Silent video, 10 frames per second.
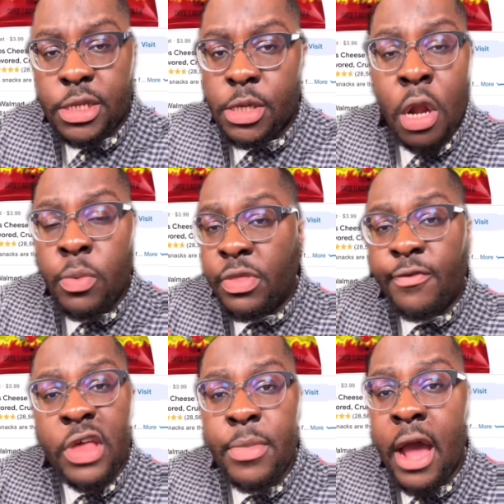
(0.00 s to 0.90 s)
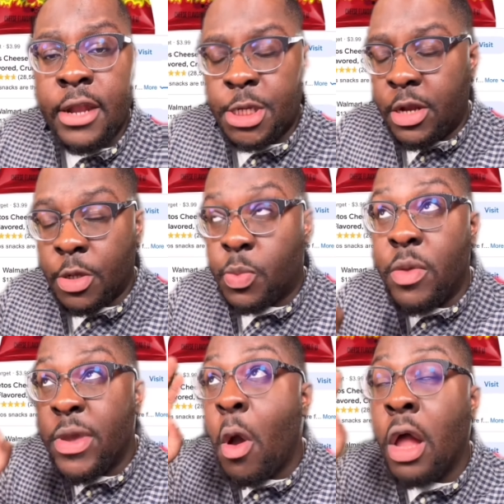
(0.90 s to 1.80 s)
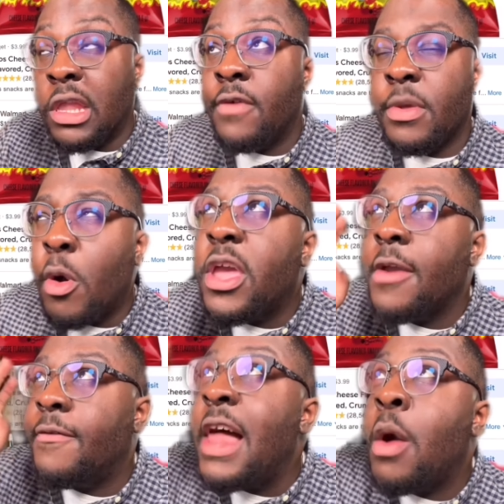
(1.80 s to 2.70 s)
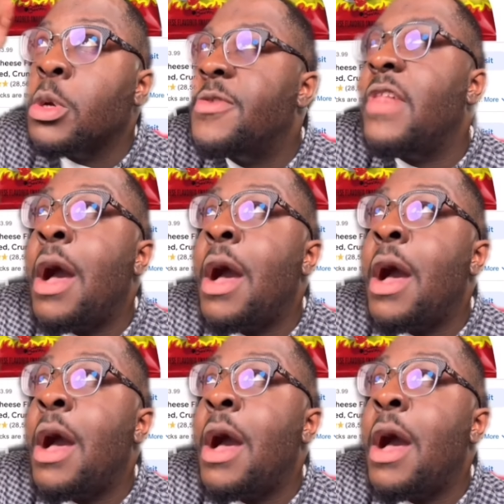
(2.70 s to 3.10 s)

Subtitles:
started with the flaming hot Cheetos. We all love them. Okay, flowers.